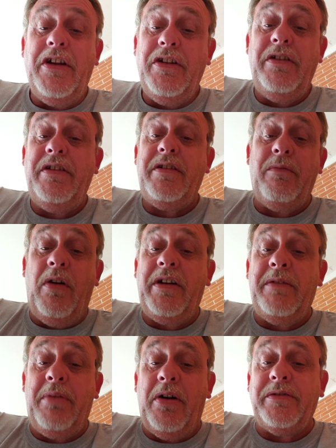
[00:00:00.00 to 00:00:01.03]
You're just a
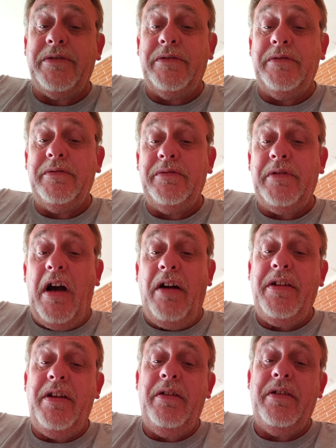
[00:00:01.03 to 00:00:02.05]
working person. All
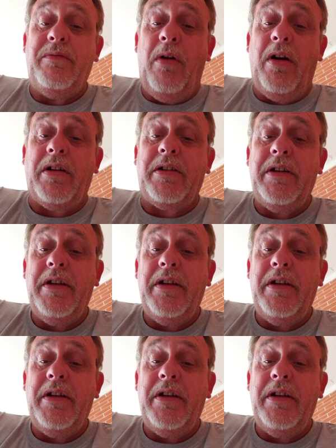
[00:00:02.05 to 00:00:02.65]
you do is work.